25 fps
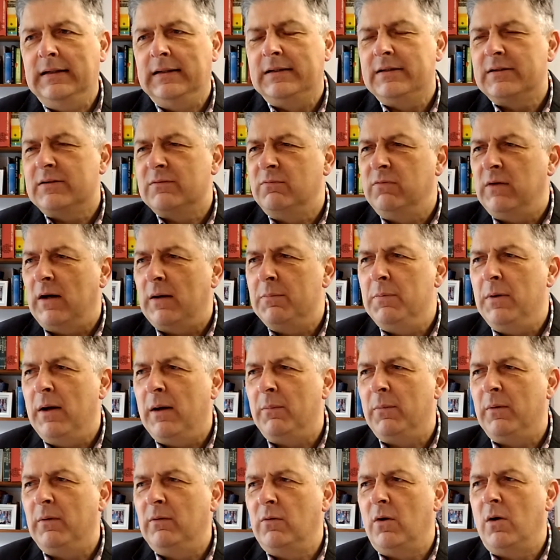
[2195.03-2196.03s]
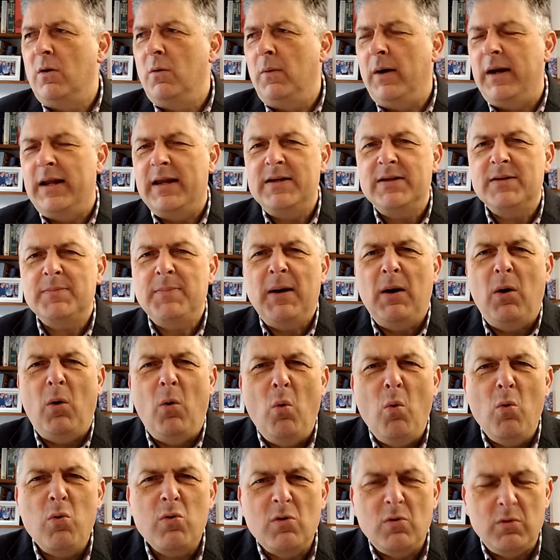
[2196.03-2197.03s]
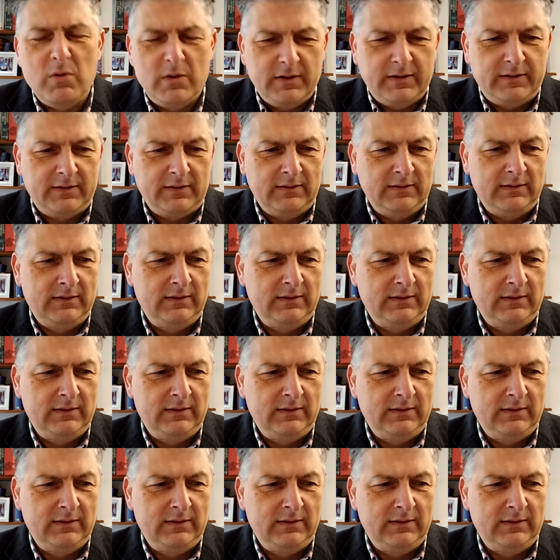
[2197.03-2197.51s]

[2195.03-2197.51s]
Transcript: Just rub you up the wrong way. It's a bit awkward.